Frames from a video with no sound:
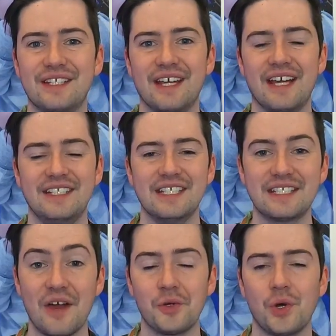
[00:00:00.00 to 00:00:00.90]
a
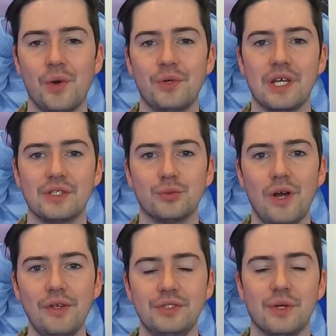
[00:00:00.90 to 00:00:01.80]
discount code as
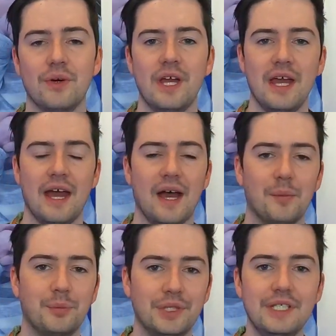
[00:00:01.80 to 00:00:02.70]
well, so
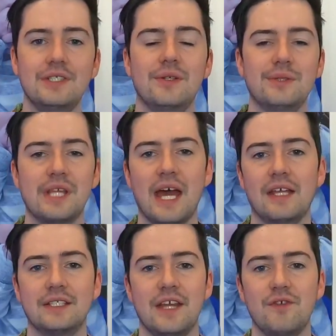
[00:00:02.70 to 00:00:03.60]
please use
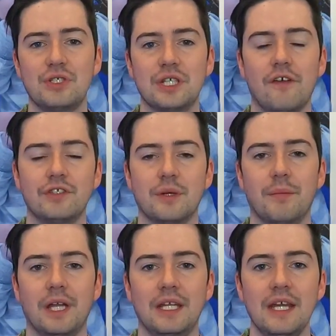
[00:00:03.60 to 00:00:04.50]
that. Save yourself some
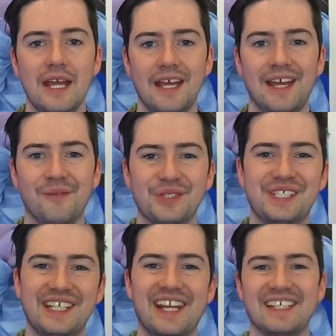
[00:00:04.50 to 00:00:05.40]
money, and we'll
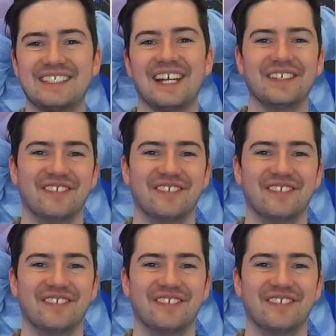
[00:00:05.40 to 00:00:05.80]
see you next time.